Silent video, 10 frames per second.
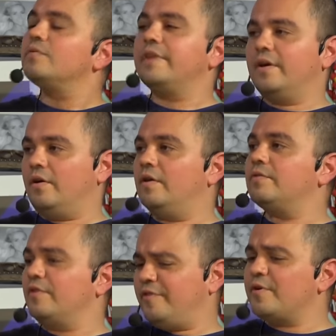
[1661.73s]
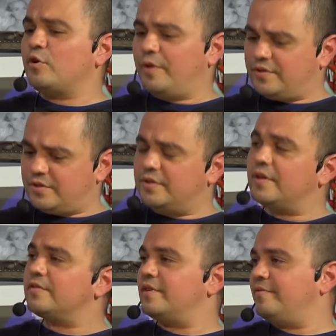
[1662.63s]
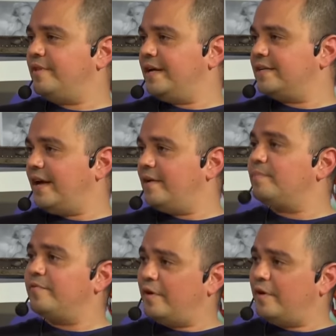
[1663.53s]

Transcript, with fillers: They right? are. They're very Christian and stuff like that. Really? But